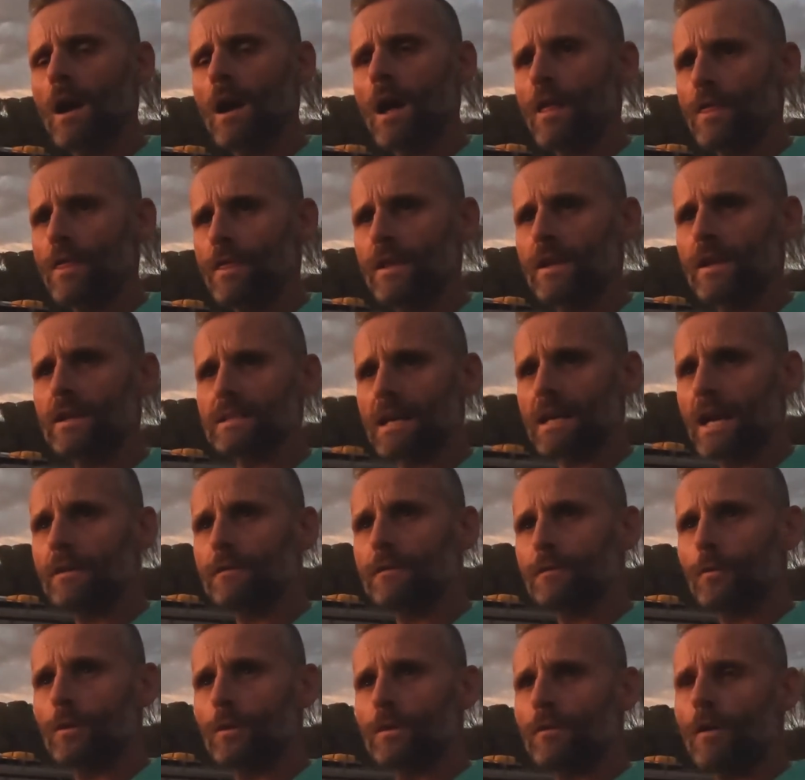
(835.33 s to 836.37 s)
I think it's
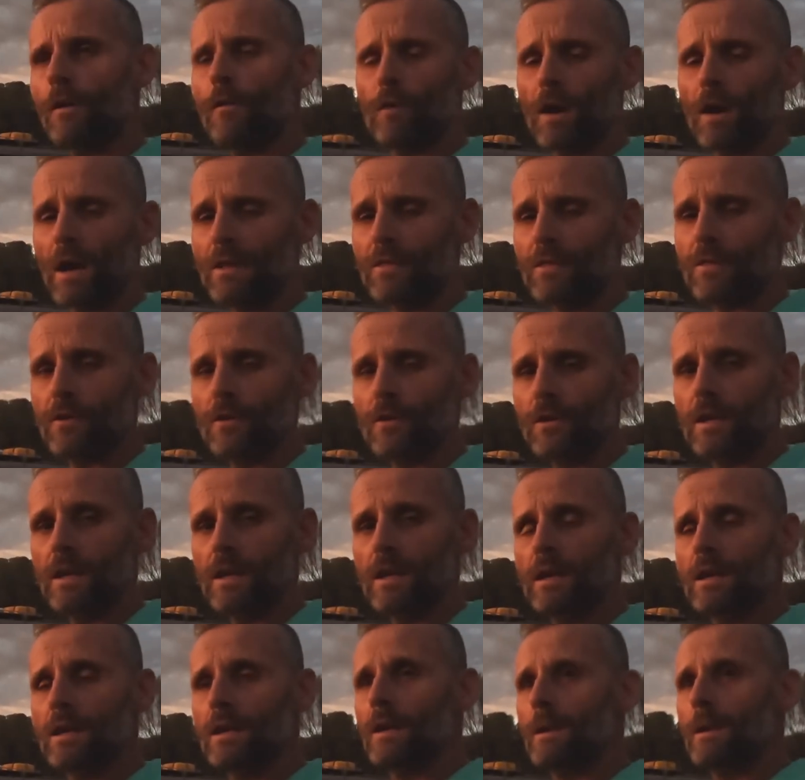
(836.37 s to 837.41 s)
8:45 or 8:30
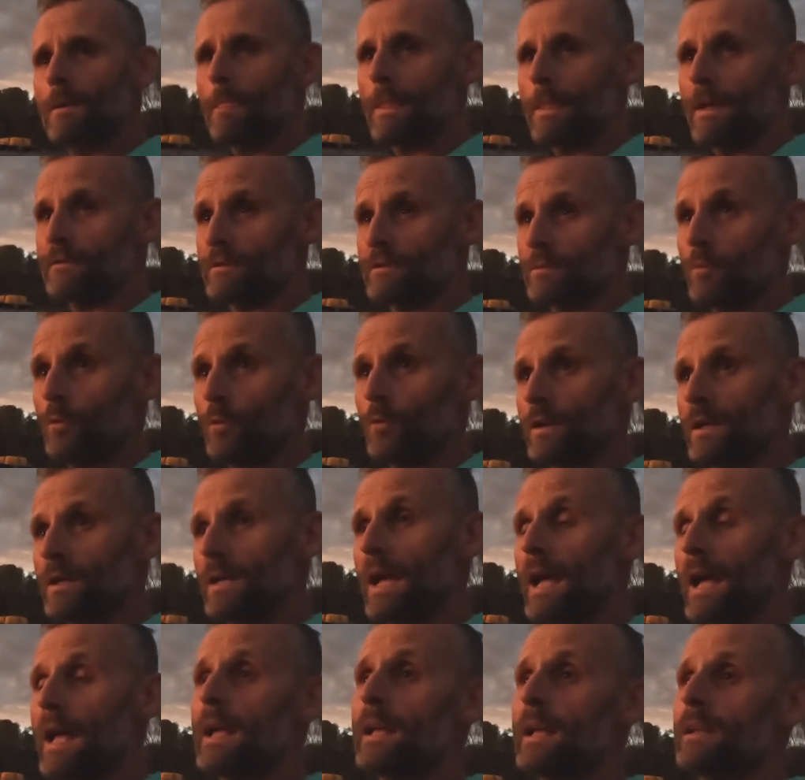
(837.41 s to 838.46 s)
every
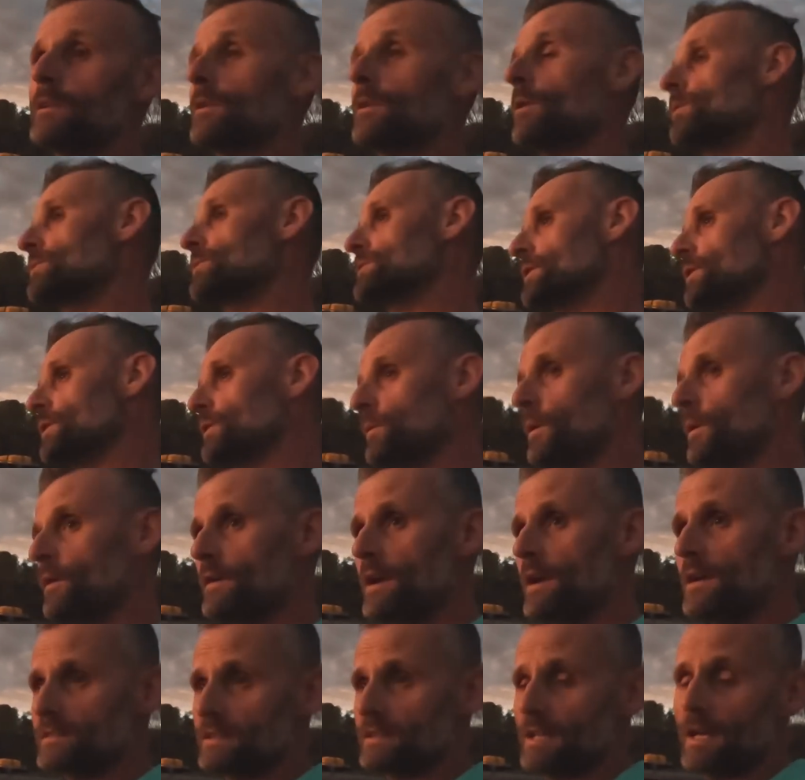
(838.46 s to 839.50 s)
morning, and also 12
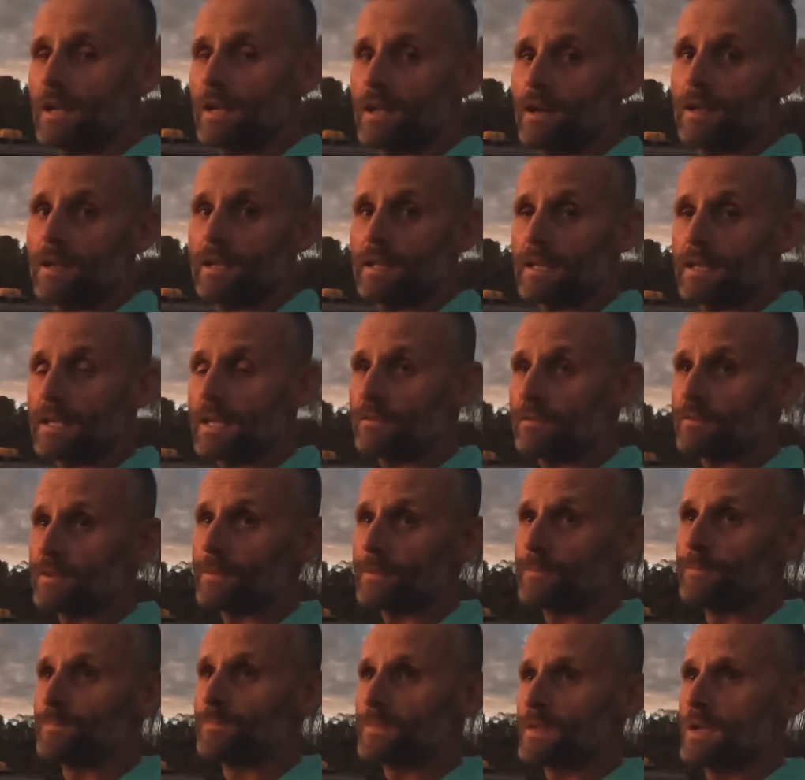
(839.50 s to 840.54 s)
hours later in the
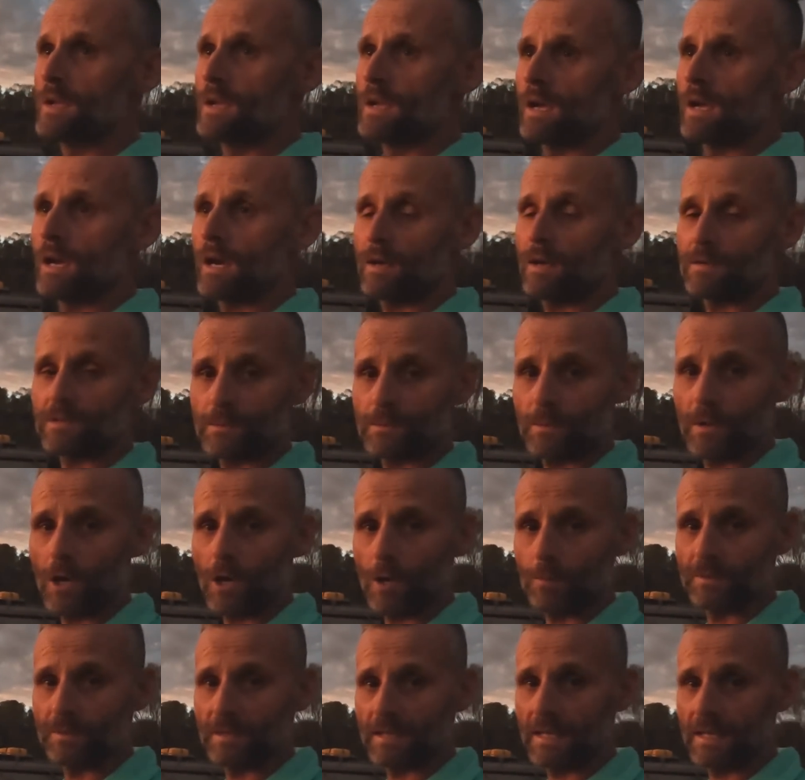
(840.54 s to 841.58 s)
evening. So we're
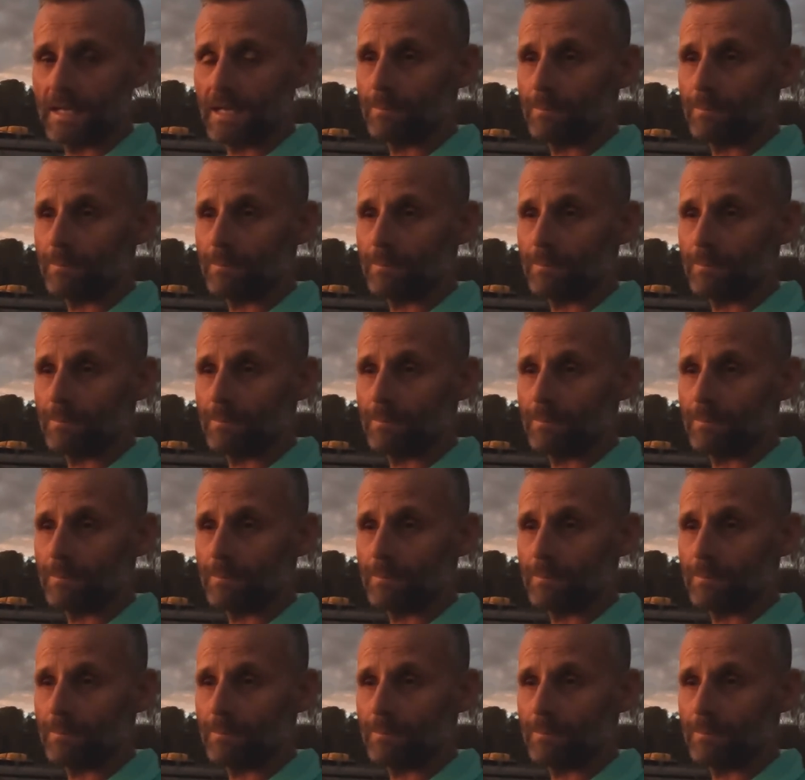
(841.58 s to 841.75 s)
hoping to get